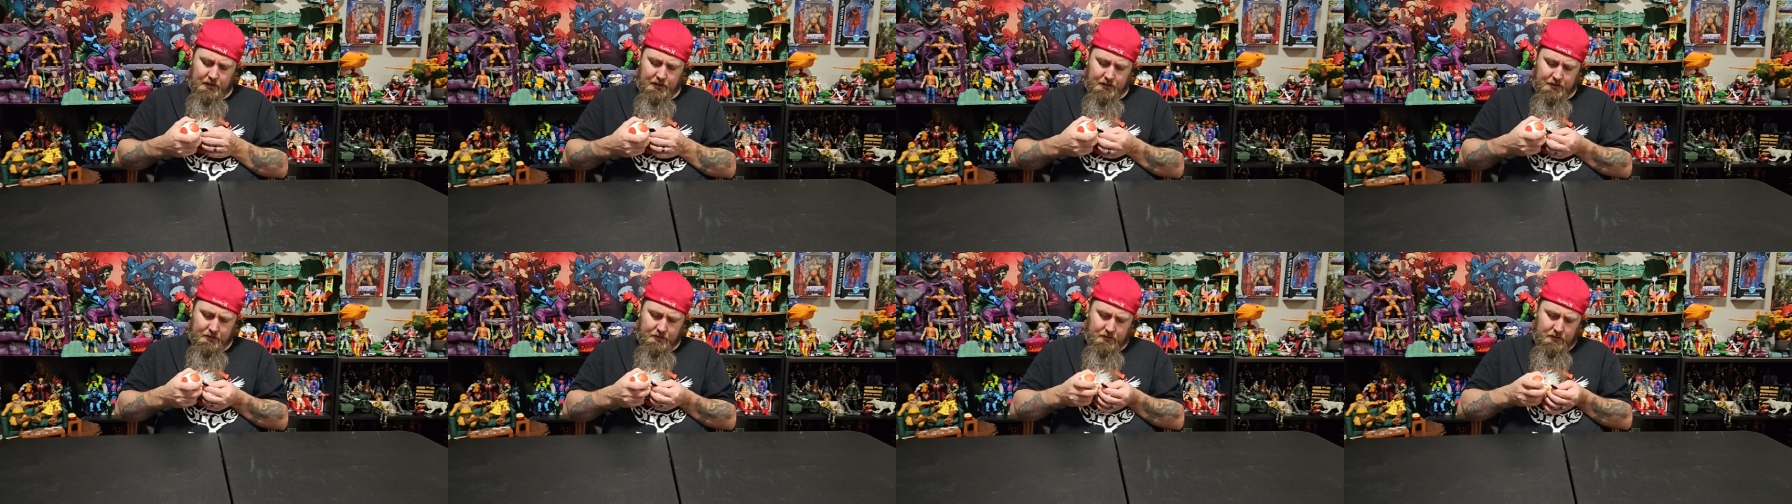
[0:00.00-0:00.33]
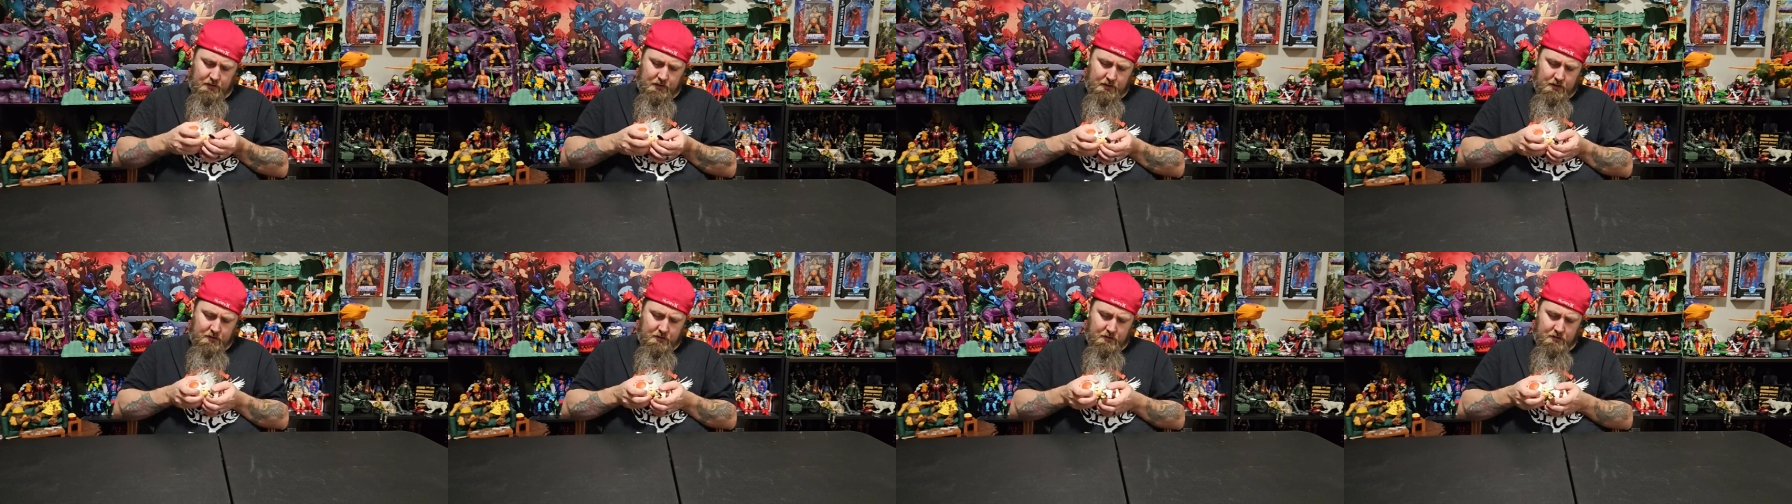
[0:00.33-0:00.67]

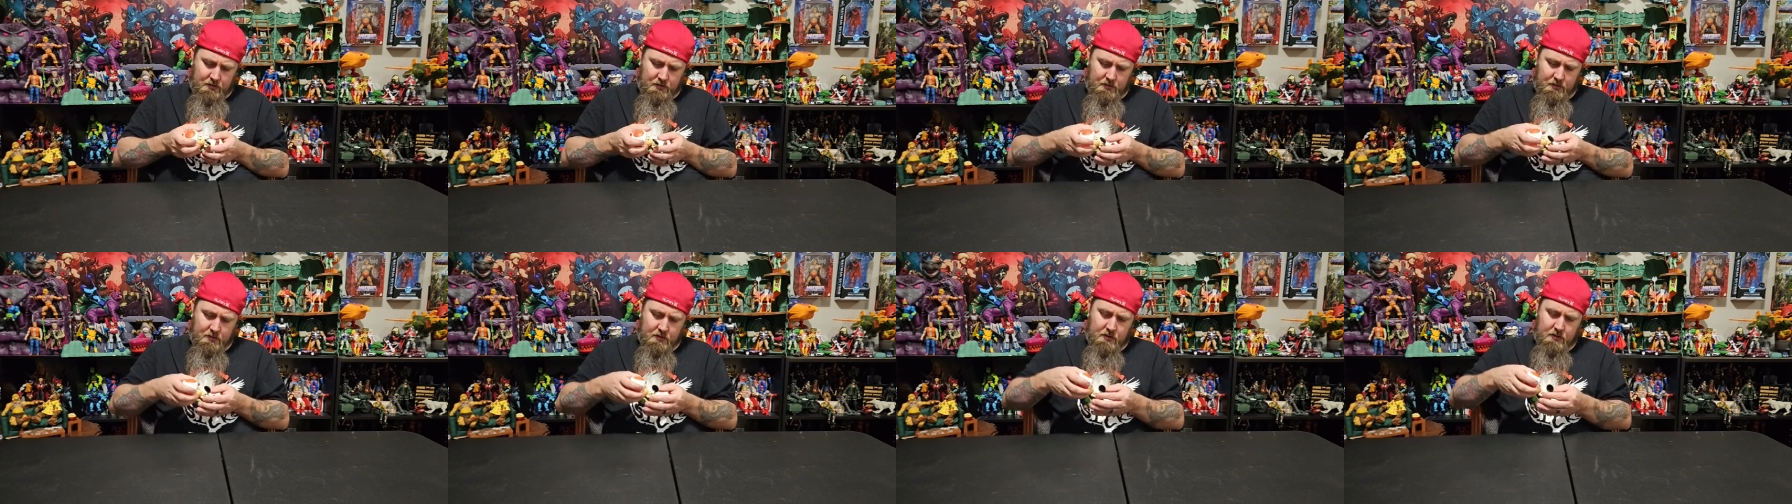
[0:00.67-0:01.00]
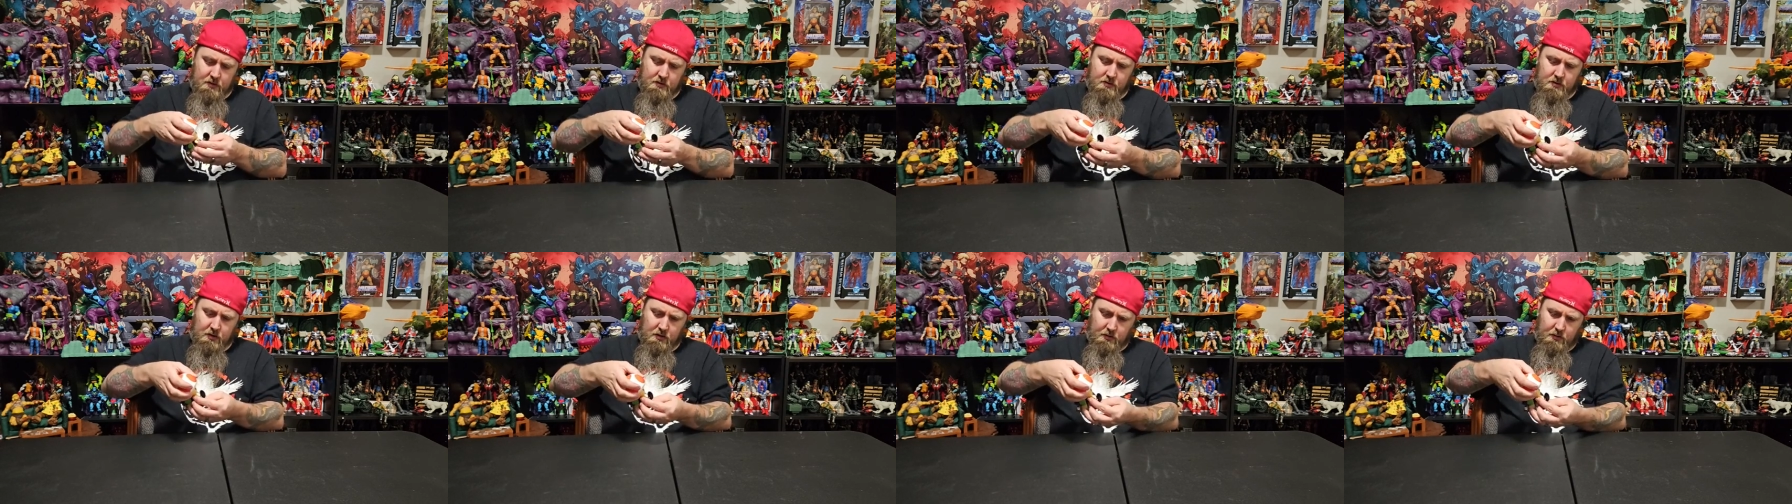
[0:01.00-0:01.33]
Yeah.
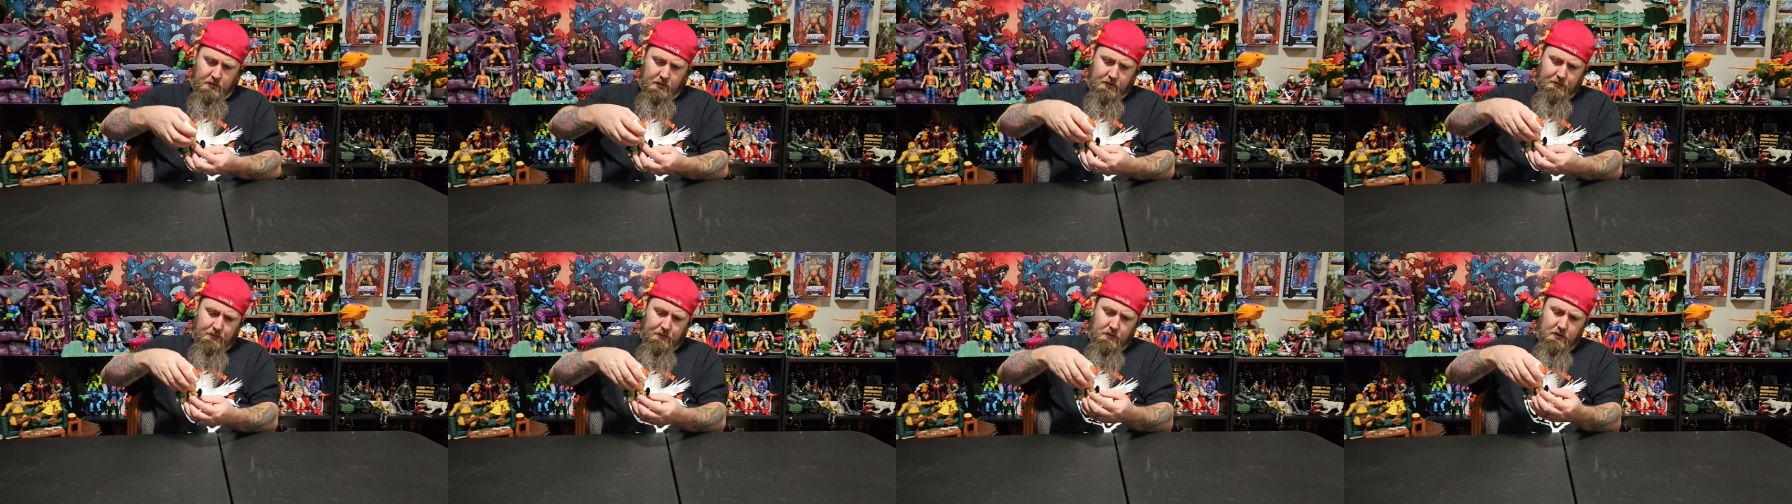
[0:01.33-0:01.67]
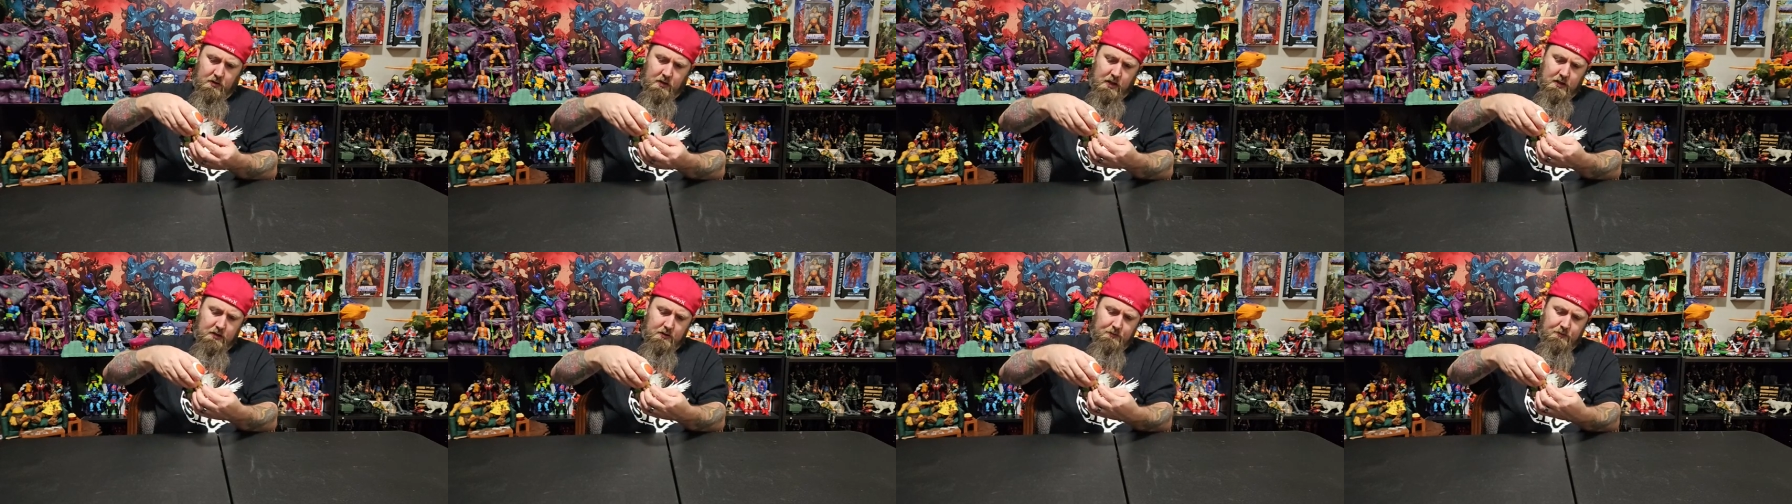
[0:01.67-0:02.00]
So if you
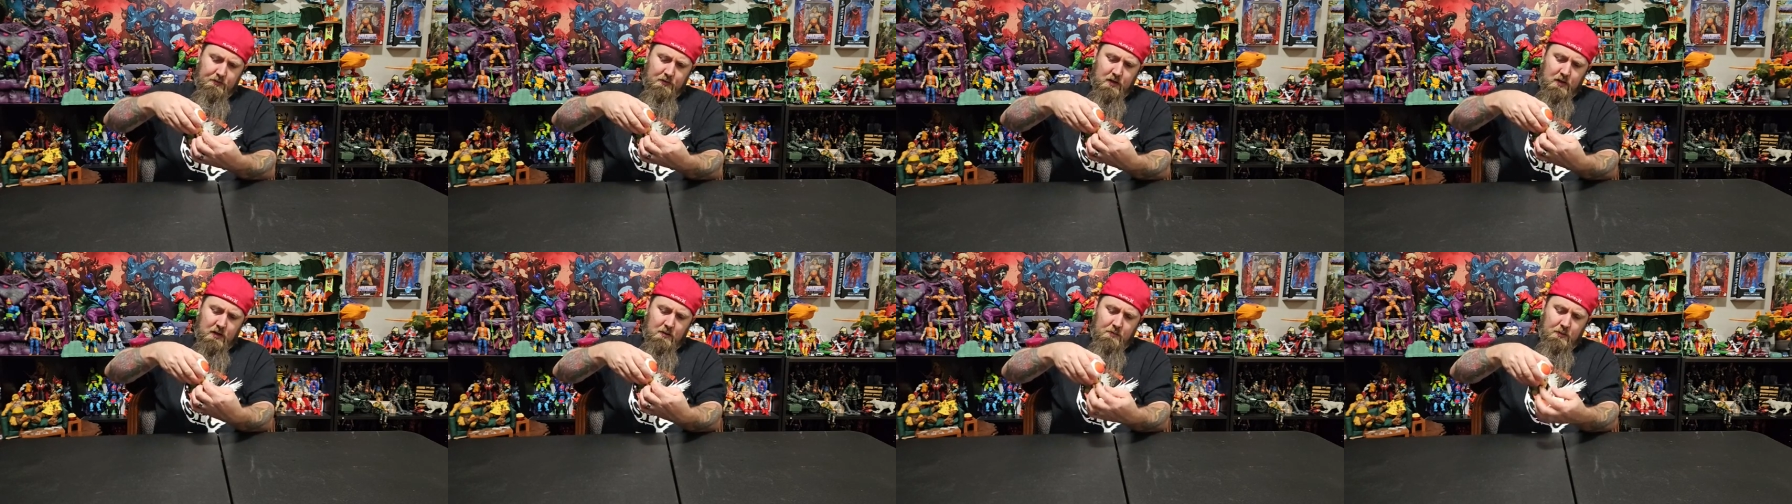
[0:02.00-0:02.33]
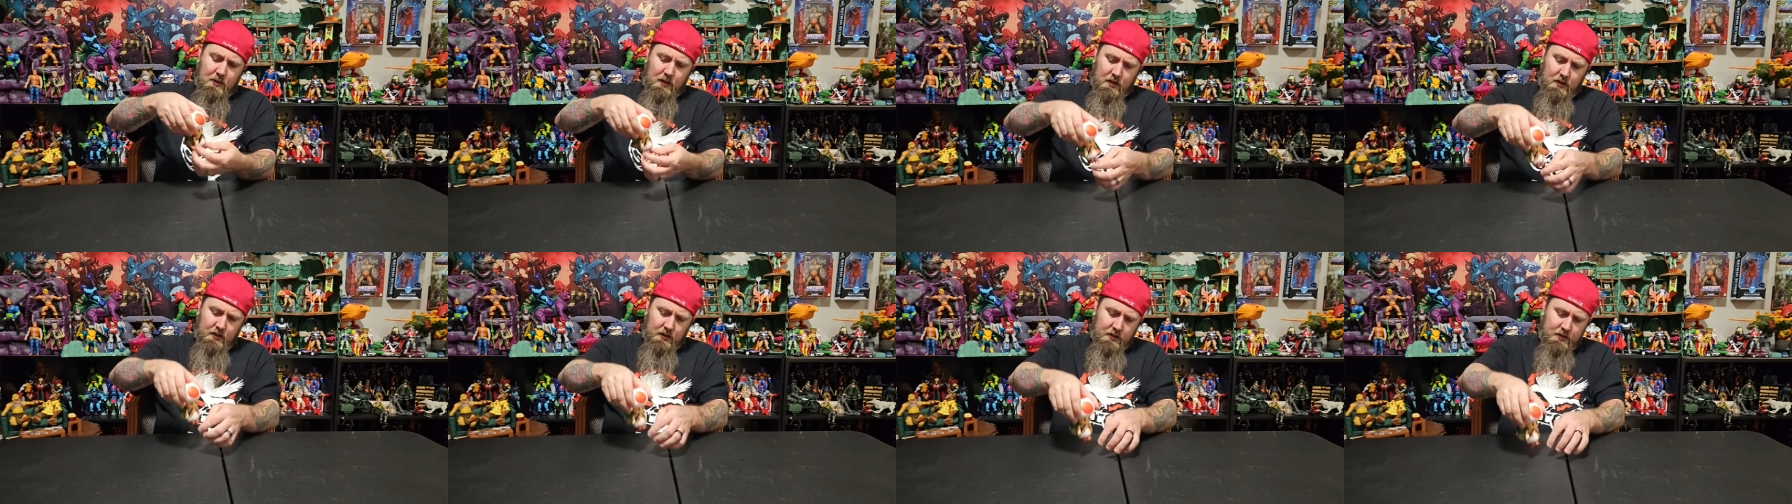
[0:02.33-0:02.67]
got the frying
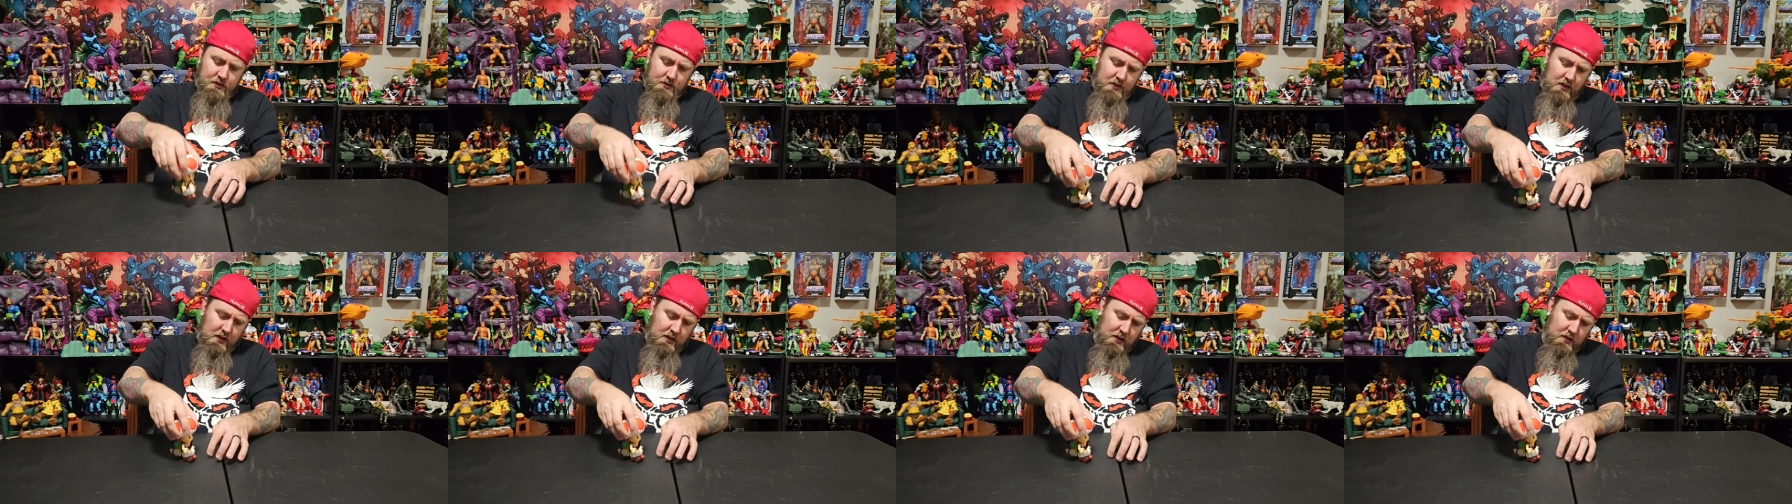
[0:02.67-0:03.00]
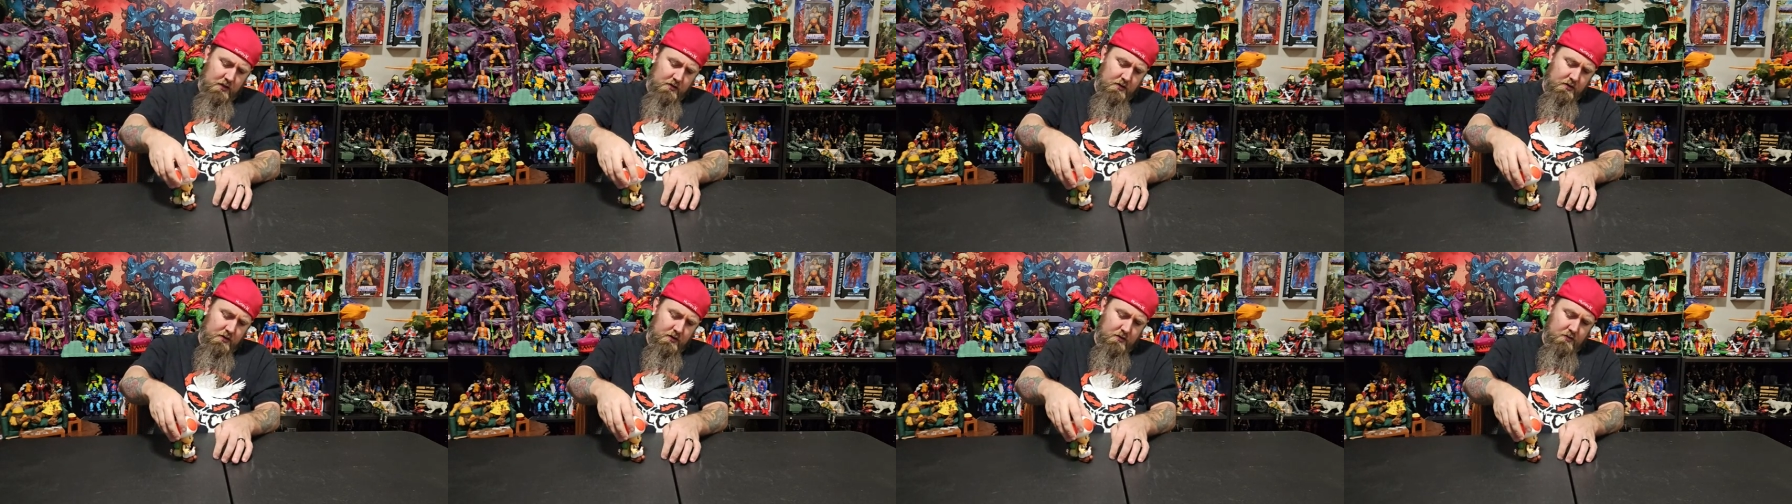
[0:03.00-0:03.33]
pan in his
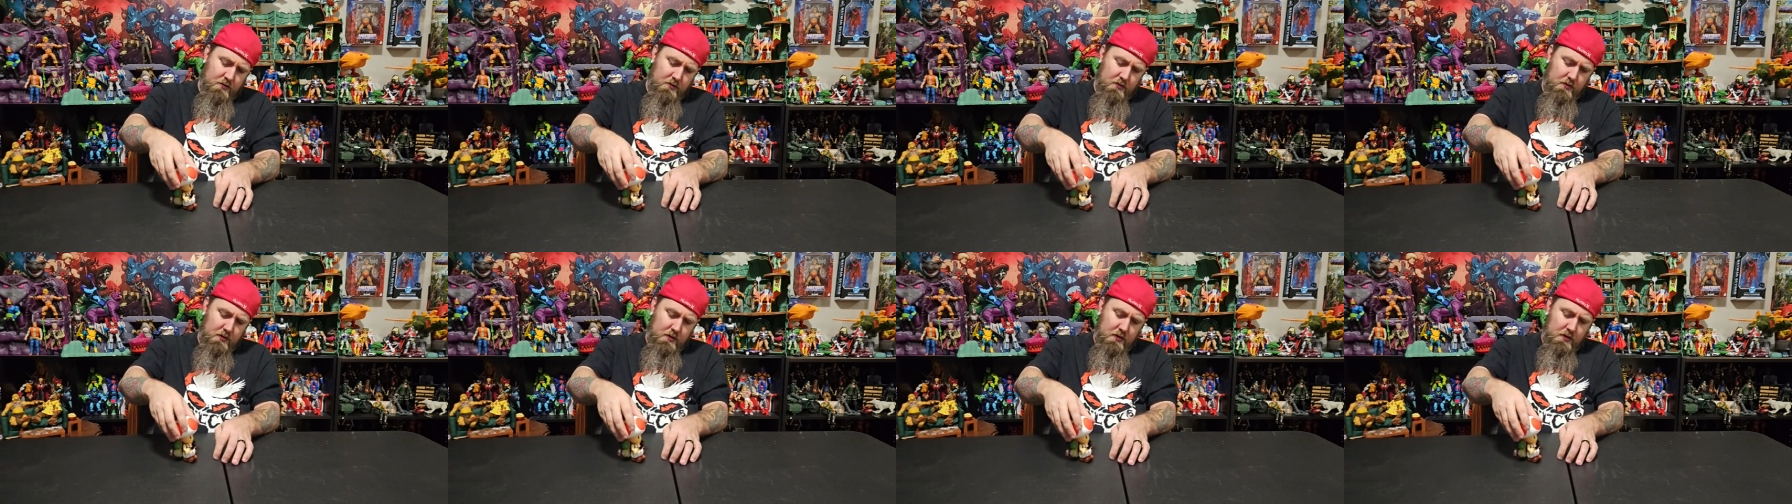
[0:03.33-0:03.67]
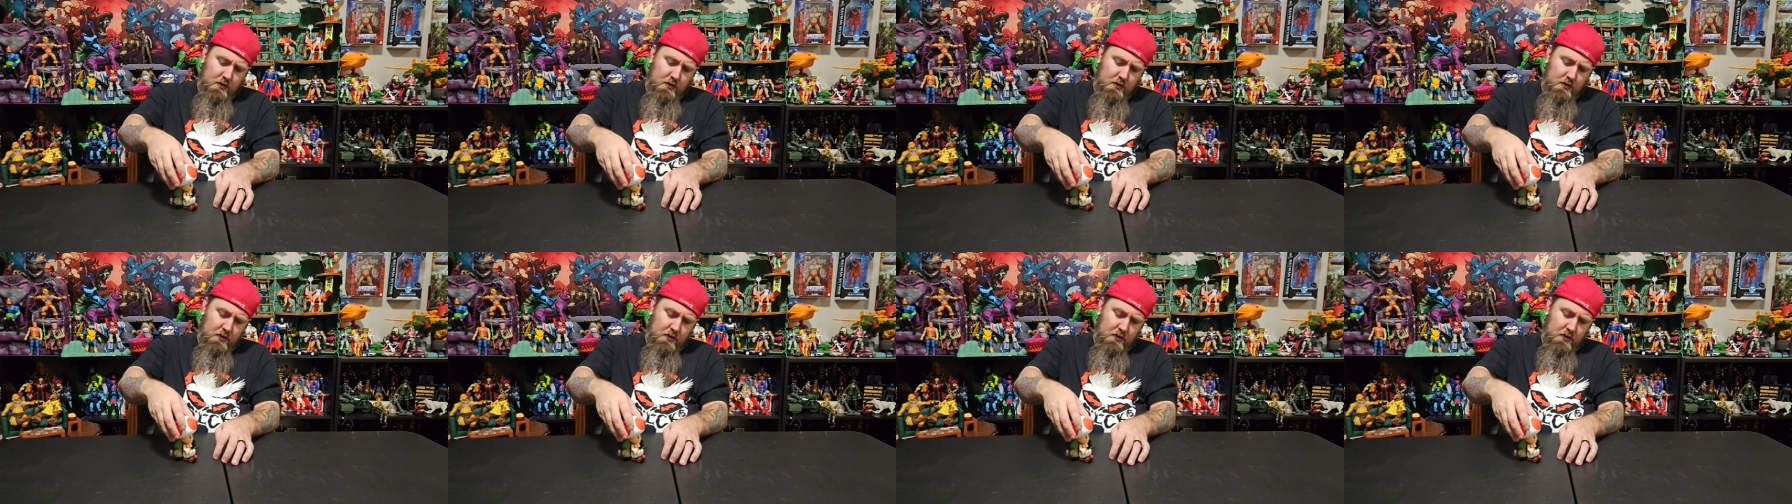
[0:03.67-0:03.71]
hand, though,